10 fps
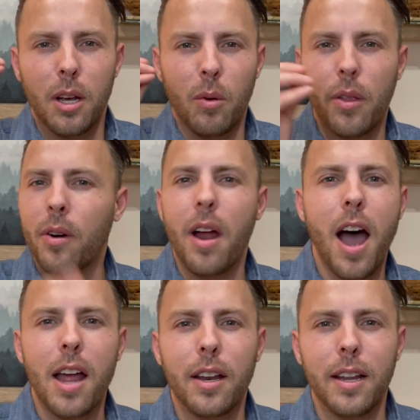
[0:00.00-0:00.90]
whether or
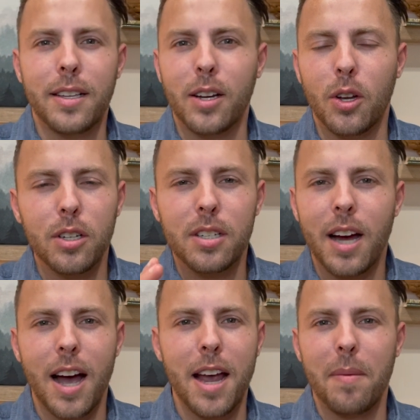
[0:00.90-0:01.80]
not it's a good
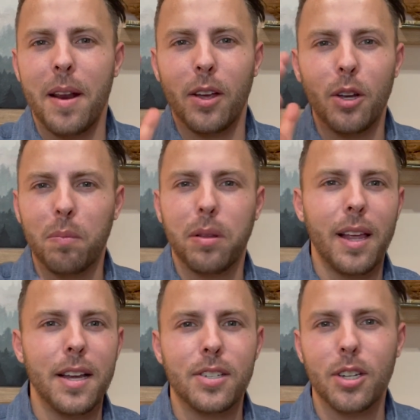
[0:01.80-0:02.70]
time and a good
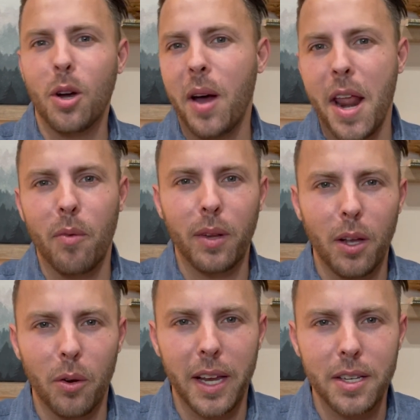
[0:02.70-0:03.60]
place to go ahead and
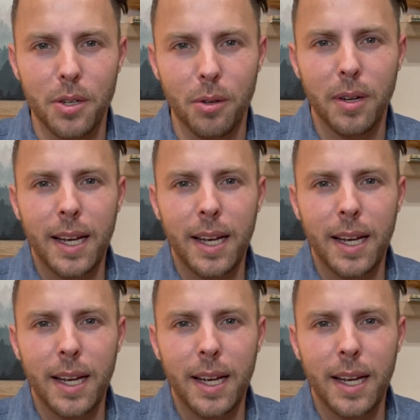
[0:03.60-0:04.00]
relocate to.